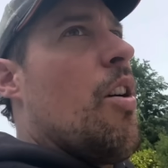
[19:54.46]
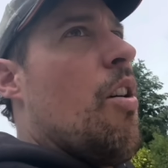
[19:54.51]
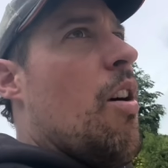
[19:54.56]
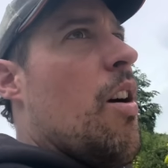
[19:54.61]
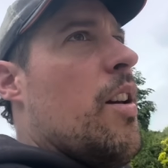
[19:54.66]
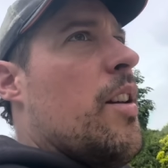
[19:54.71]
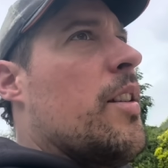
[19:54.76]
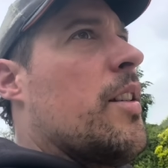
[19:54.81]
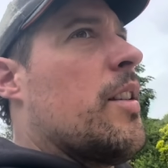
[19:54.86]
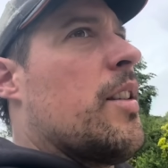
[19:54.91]

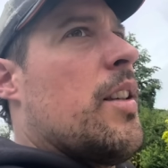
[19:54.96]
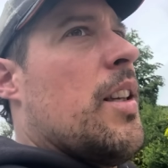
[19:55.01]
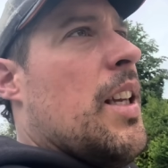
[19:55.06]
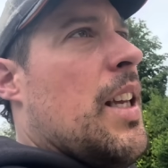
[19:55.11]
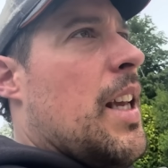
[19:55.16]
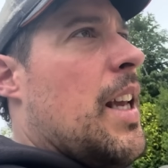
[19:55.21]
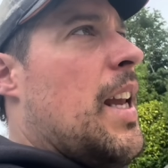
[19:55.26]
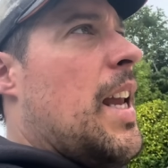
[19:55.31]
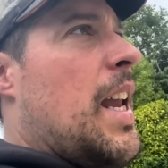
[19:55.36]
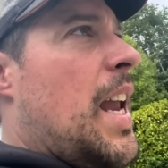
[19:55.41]
guys.
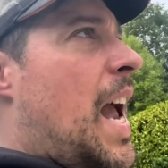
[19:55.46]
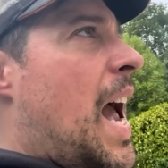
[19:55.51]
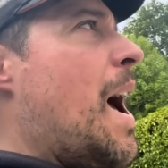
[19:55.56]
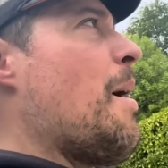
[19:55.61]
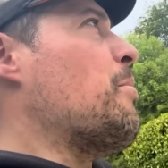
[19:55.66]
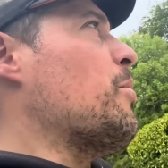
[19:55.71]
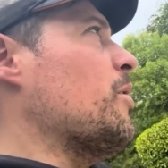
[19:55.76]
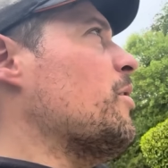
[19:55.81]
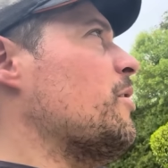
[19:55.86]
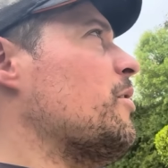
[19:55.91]
It
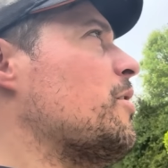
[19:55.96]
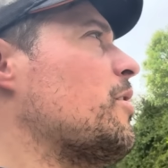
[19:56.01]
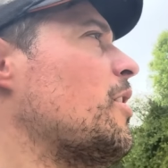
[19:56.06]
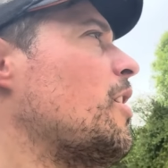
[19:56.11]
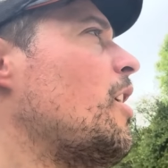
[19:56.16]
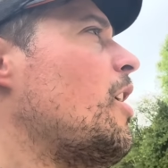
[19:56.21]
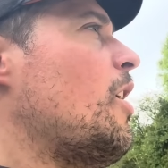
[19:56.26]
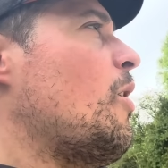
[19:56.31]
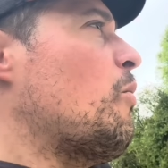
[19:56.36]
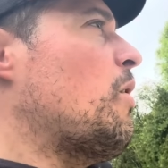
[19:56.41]
happened.
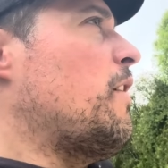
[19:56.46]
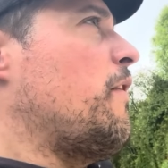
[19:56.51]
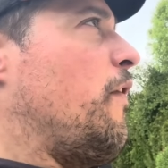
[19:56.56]
We